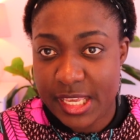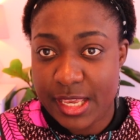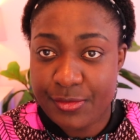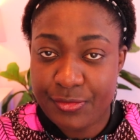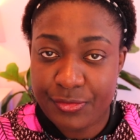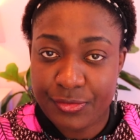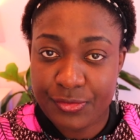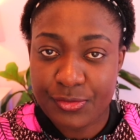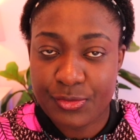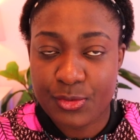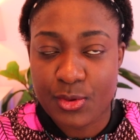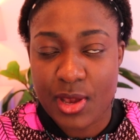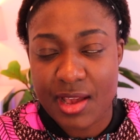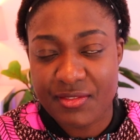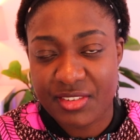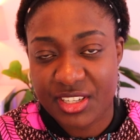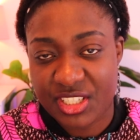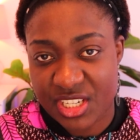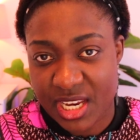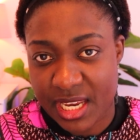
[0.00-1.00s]
If you
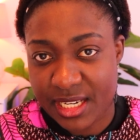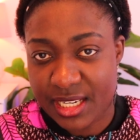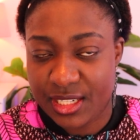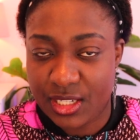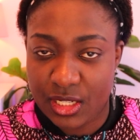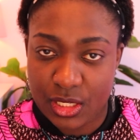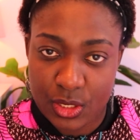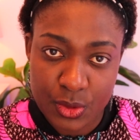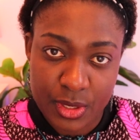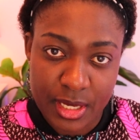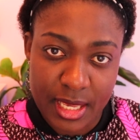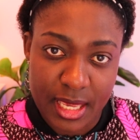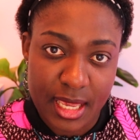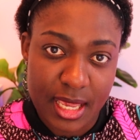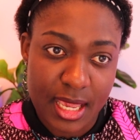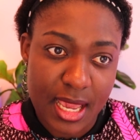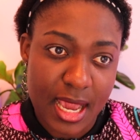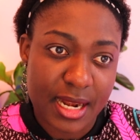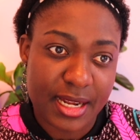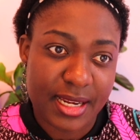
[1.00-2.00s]
have a child in the
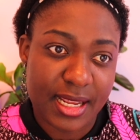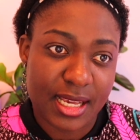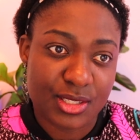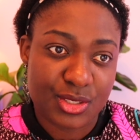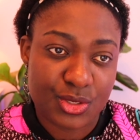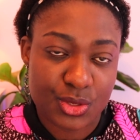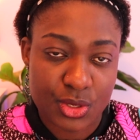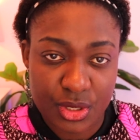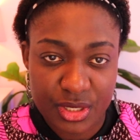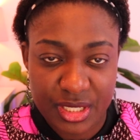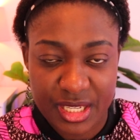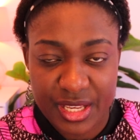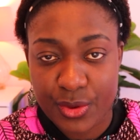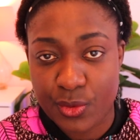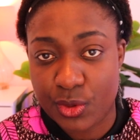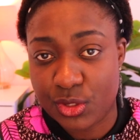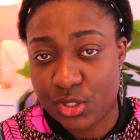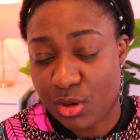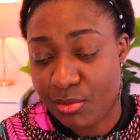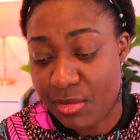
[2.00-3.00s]
UK and they are studying,
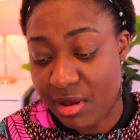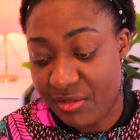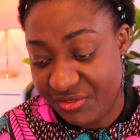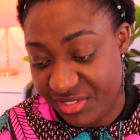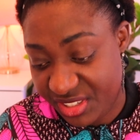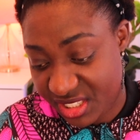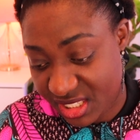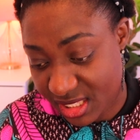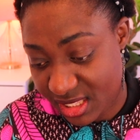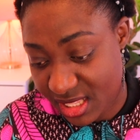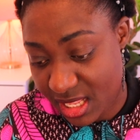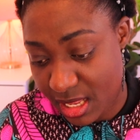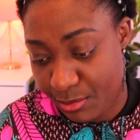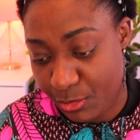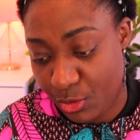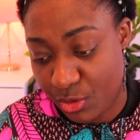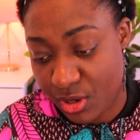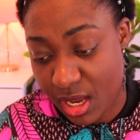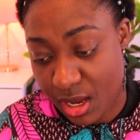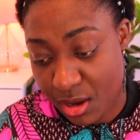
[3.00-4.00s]
you want to come and visit
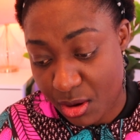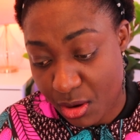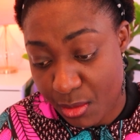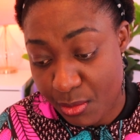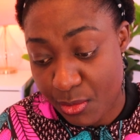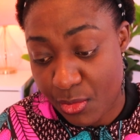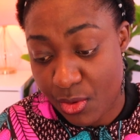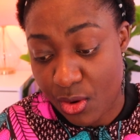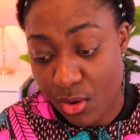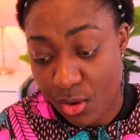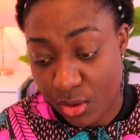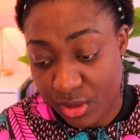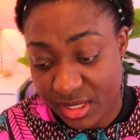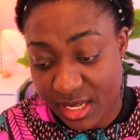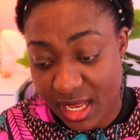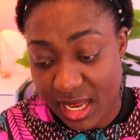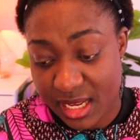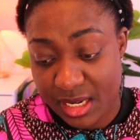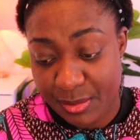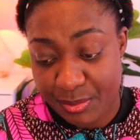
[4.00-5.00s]
them, you can come
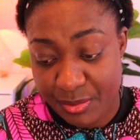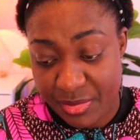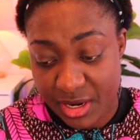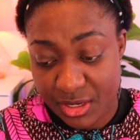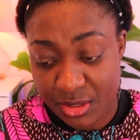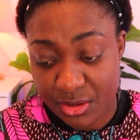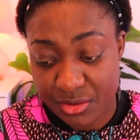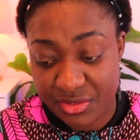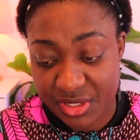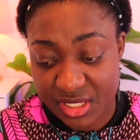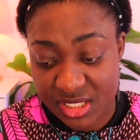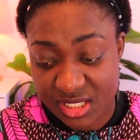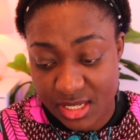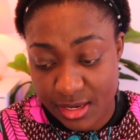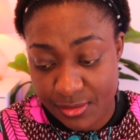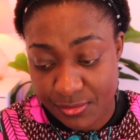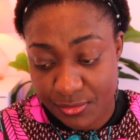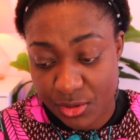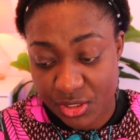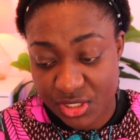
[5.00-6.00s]
under the parent of a
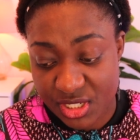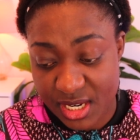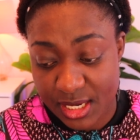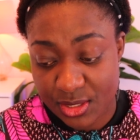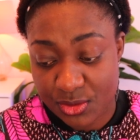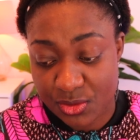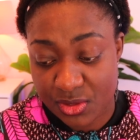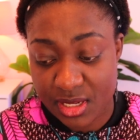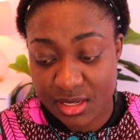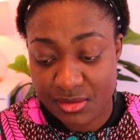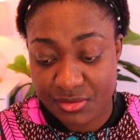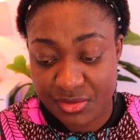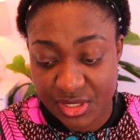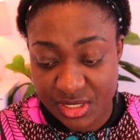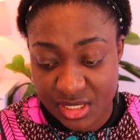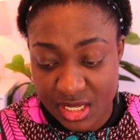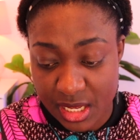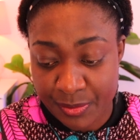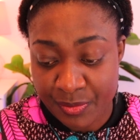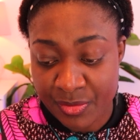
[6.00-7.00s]
tier 4 child student
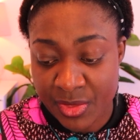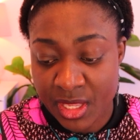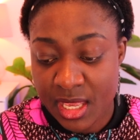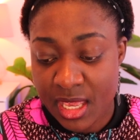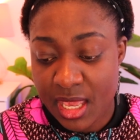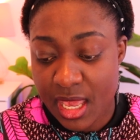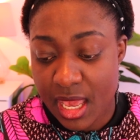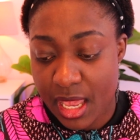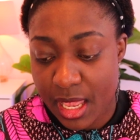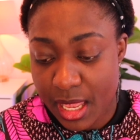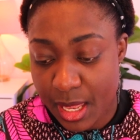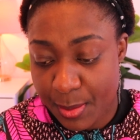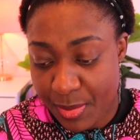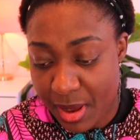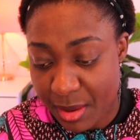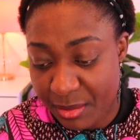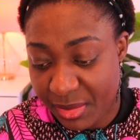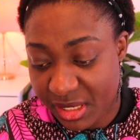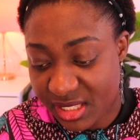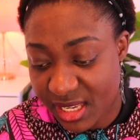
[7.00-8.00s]
visa, a
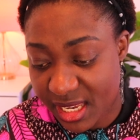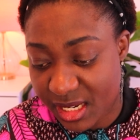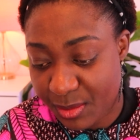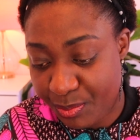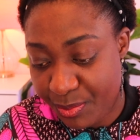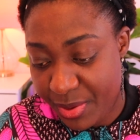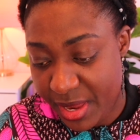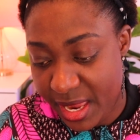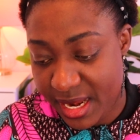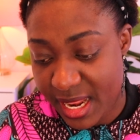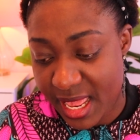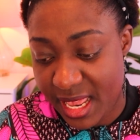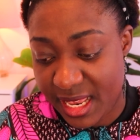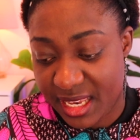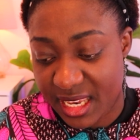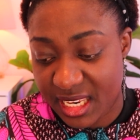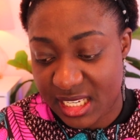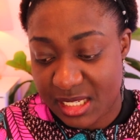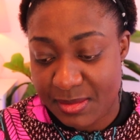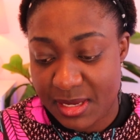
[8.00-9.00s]
permitted paid
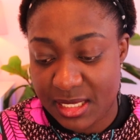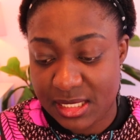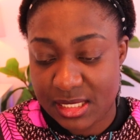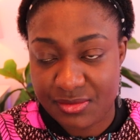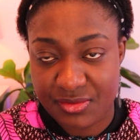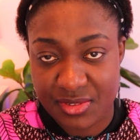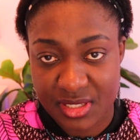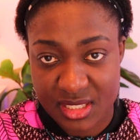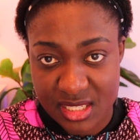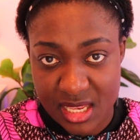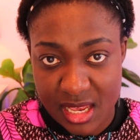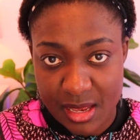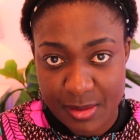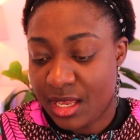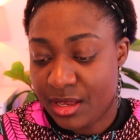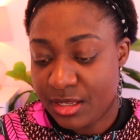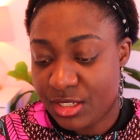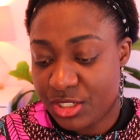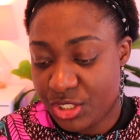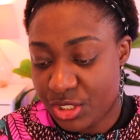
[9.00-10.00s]
engagement visa,
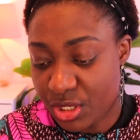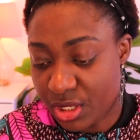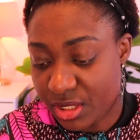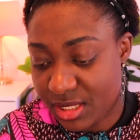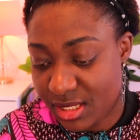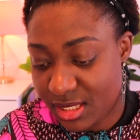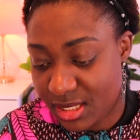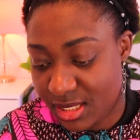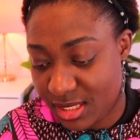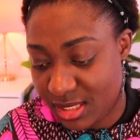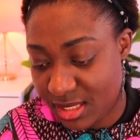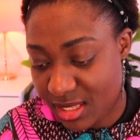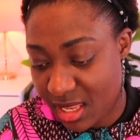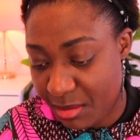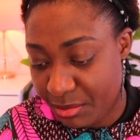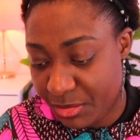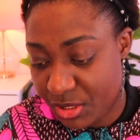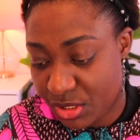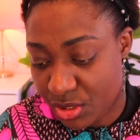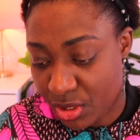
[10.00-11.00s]

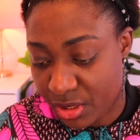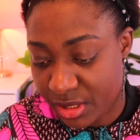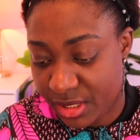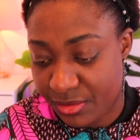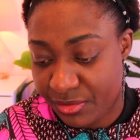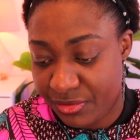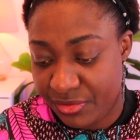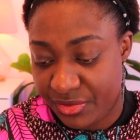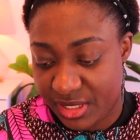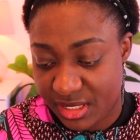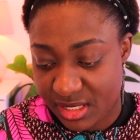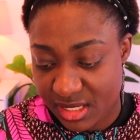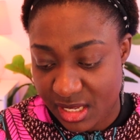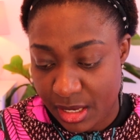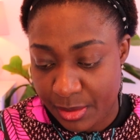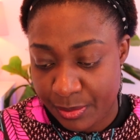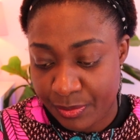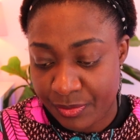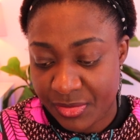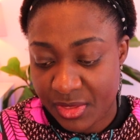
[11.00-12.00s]
short-term study
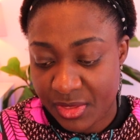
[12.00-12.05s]
visa,